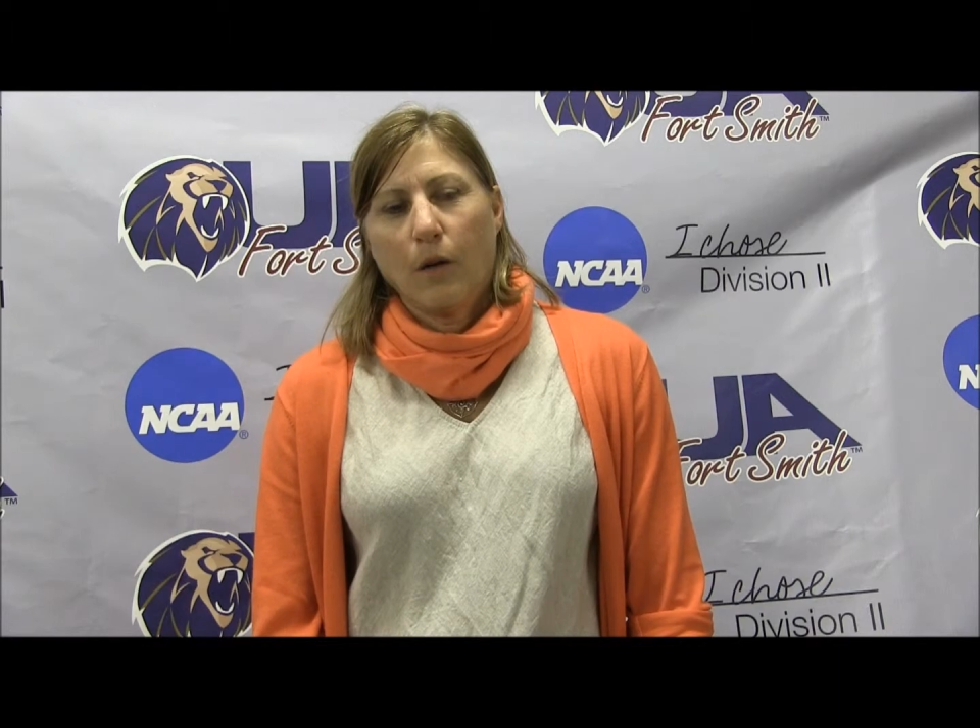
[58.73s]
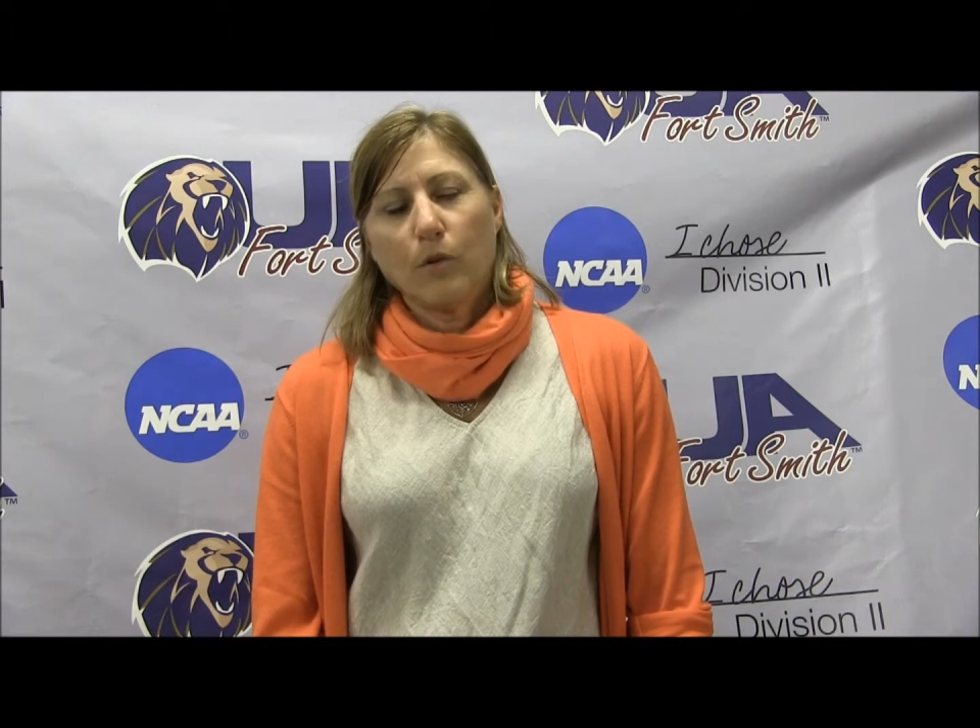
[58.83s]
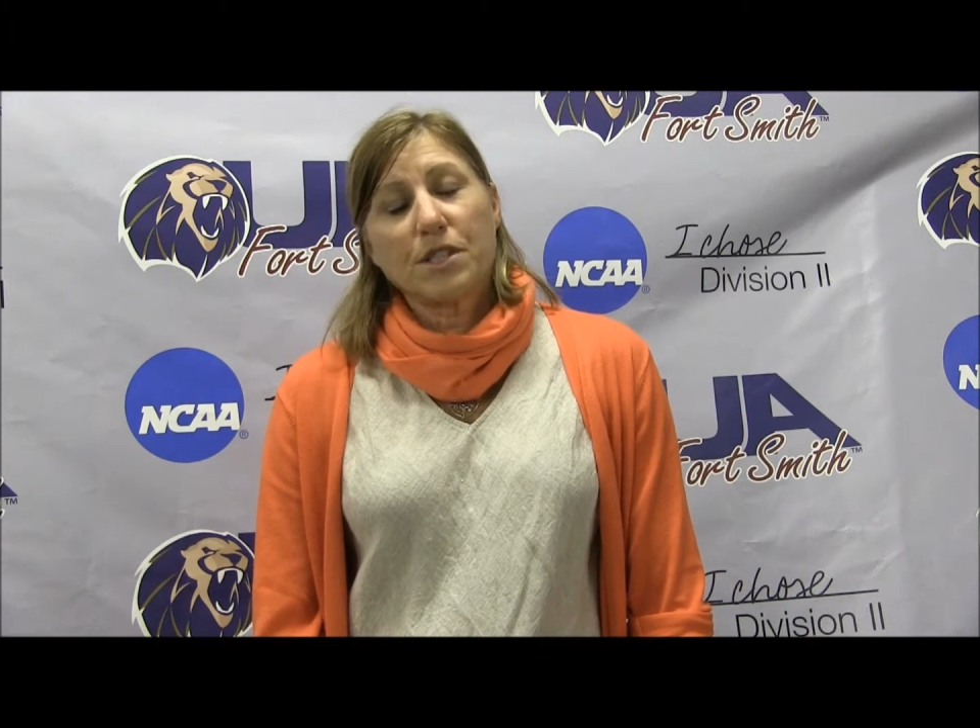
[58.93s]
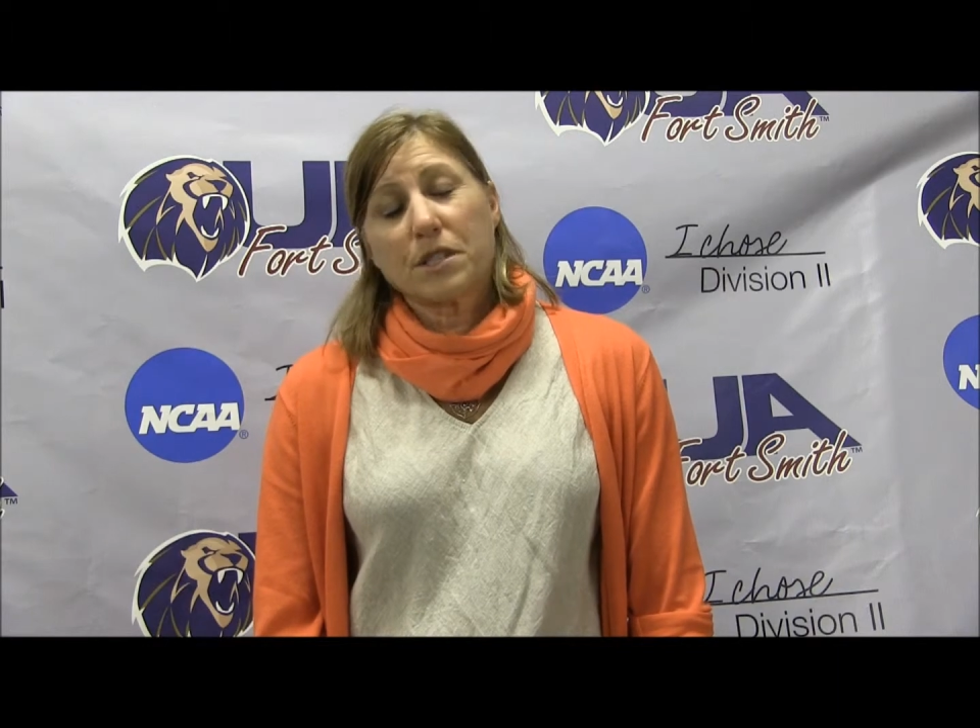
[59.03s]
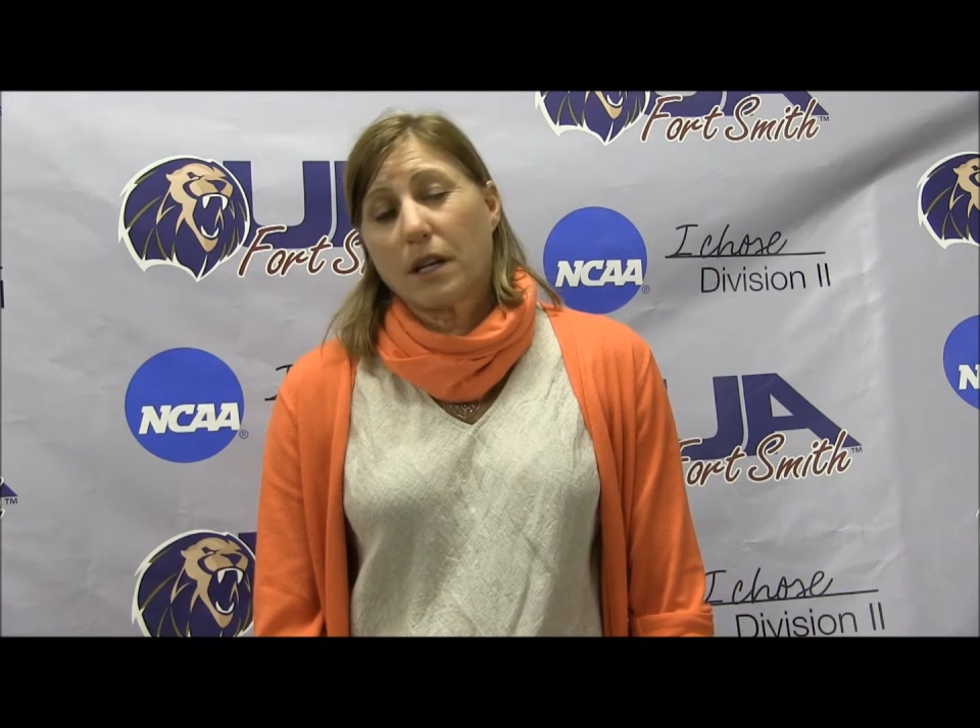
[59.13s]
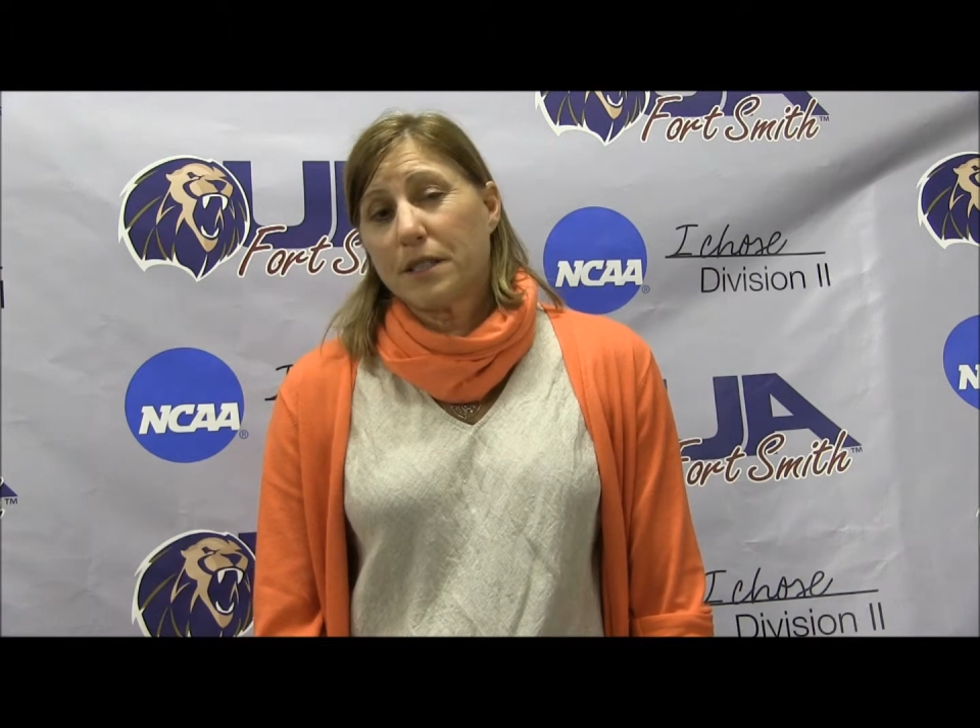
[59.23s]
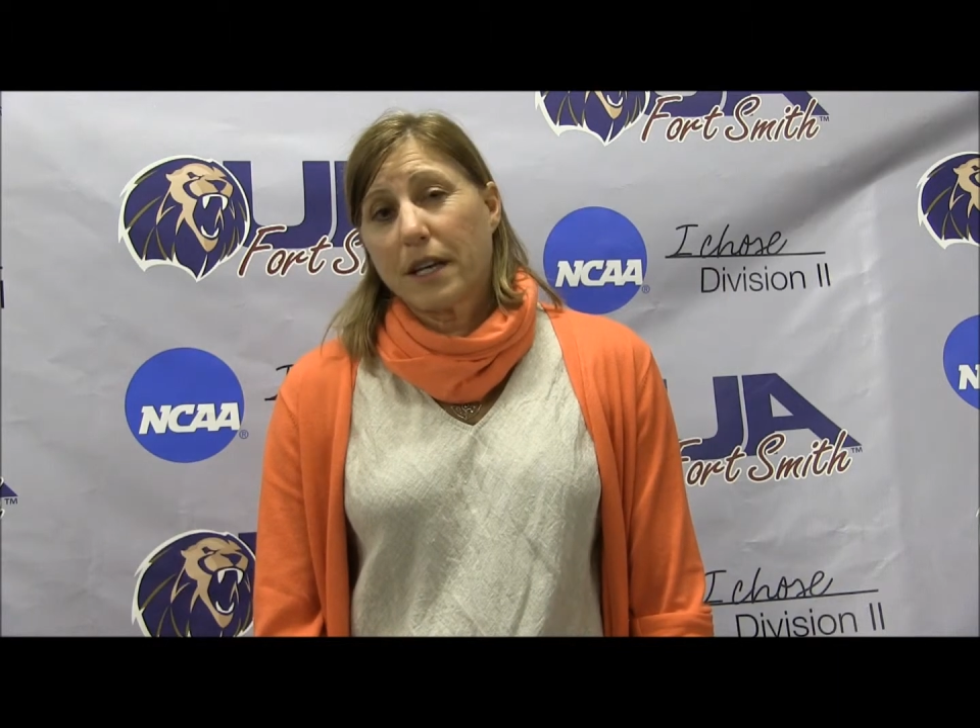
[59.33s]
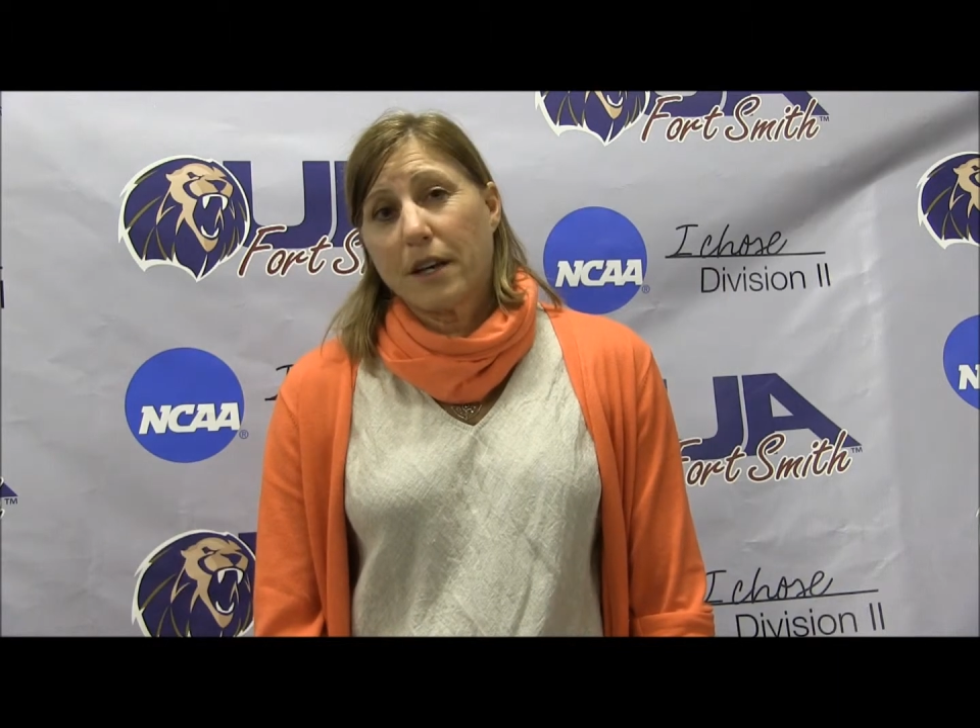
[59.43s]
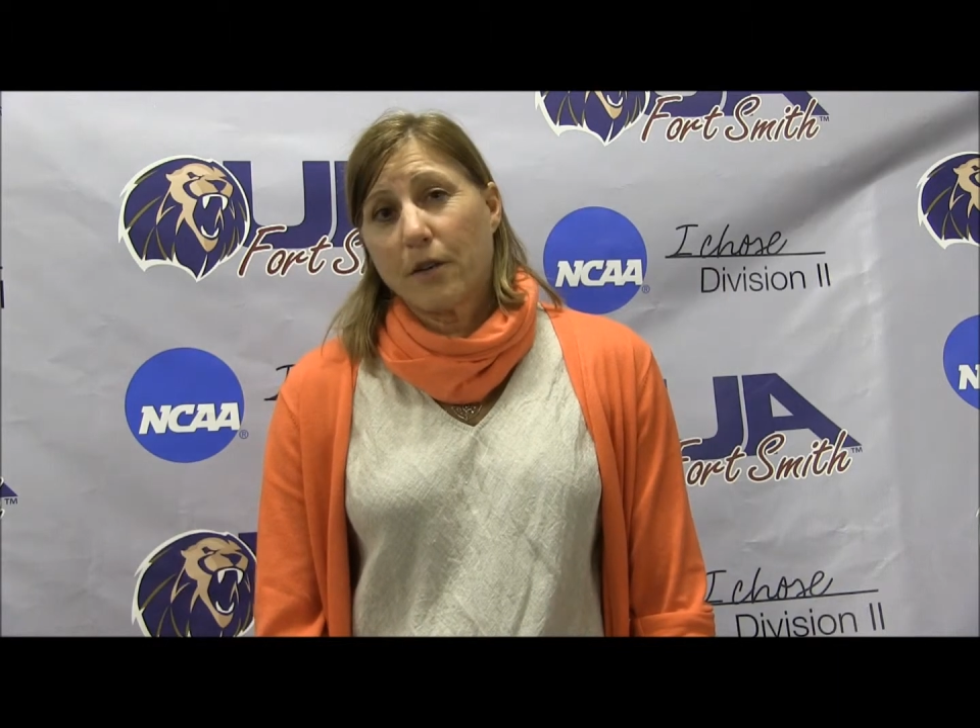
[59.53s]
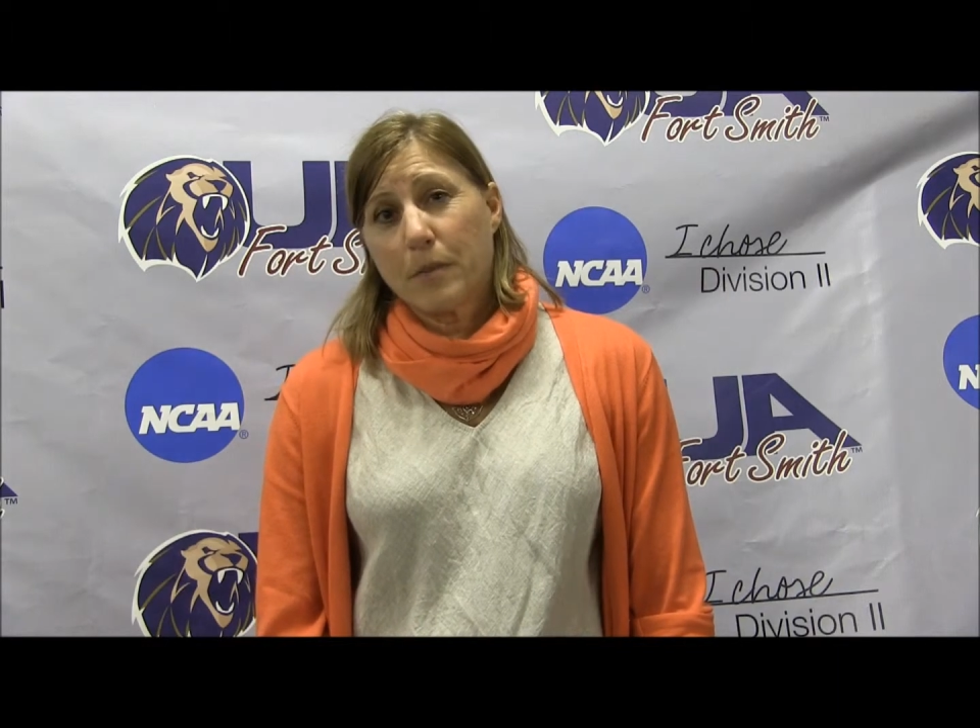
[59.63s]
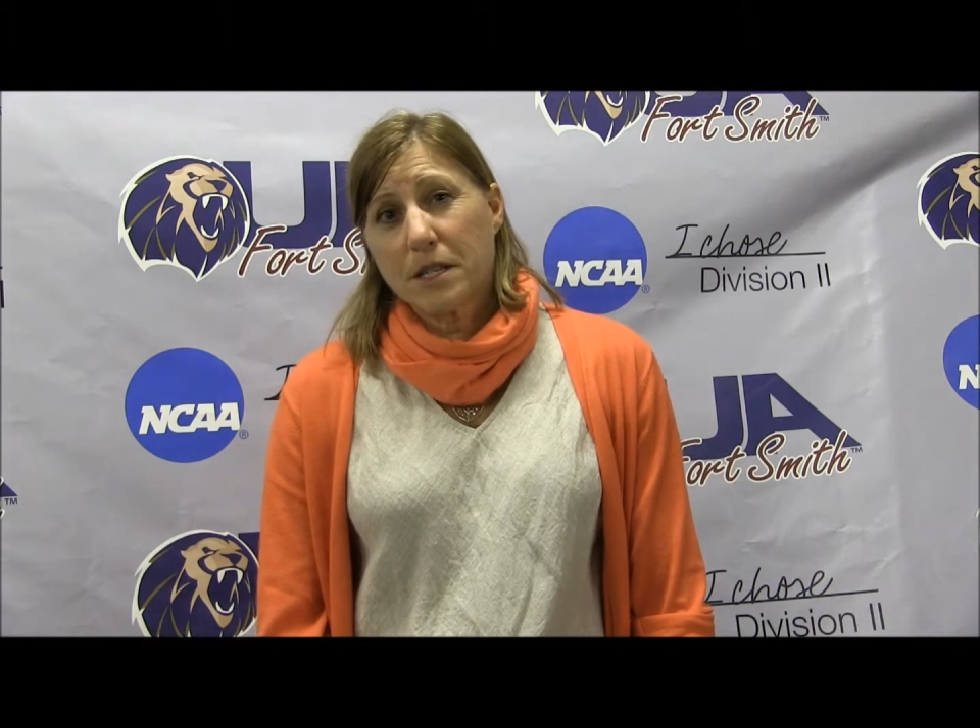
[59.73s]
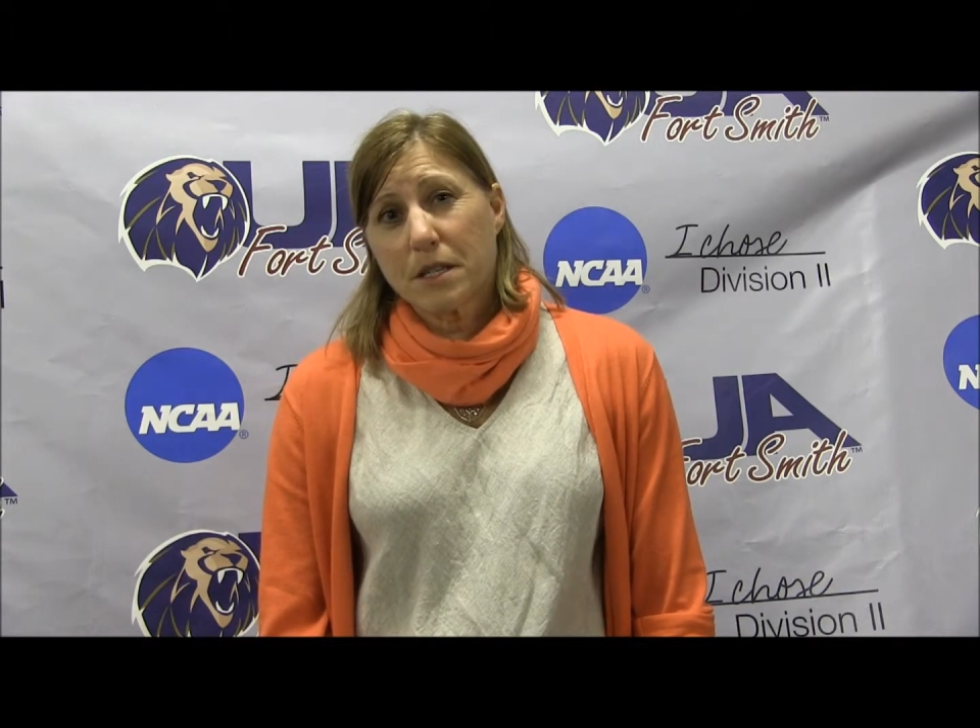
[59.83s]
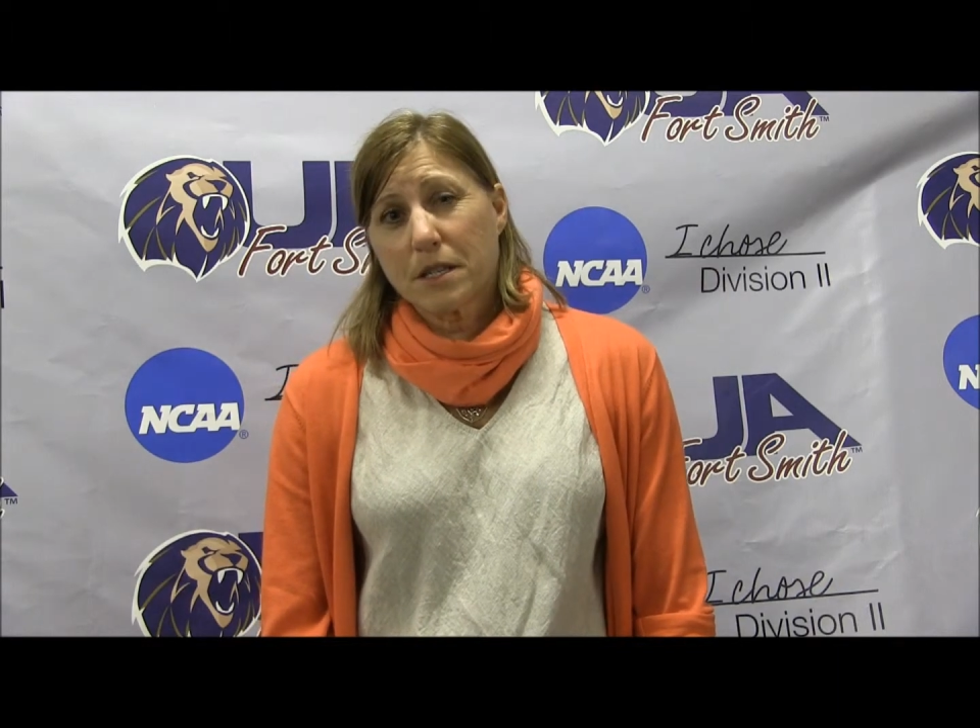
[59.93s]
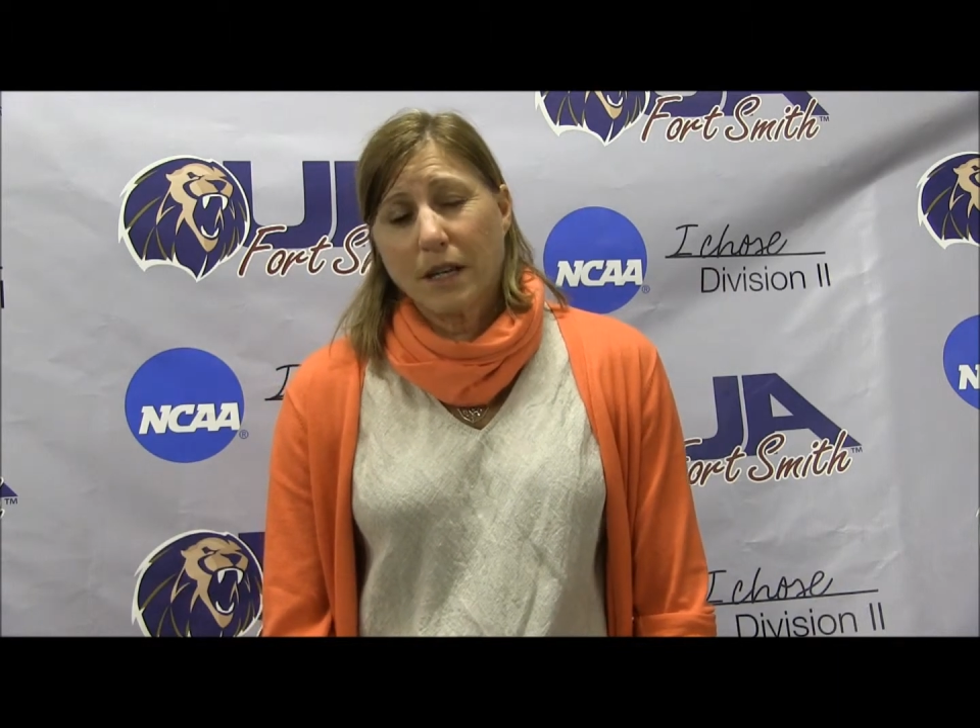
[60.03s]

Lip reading: We just got to take care of business.